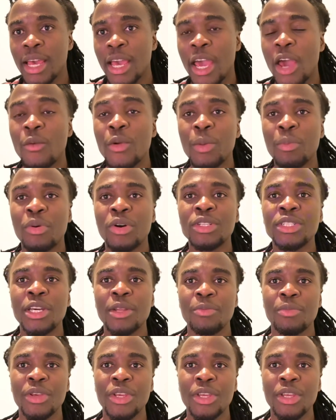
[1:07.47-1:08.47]
and
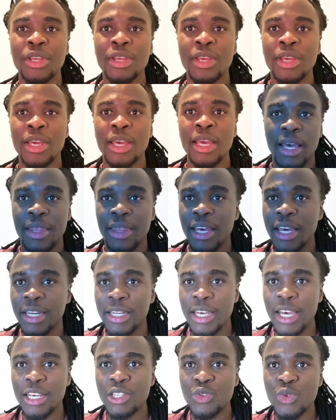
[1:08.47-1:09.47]
reported me. And then
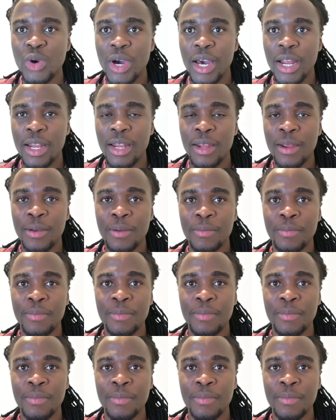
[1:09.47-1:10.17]
guess what?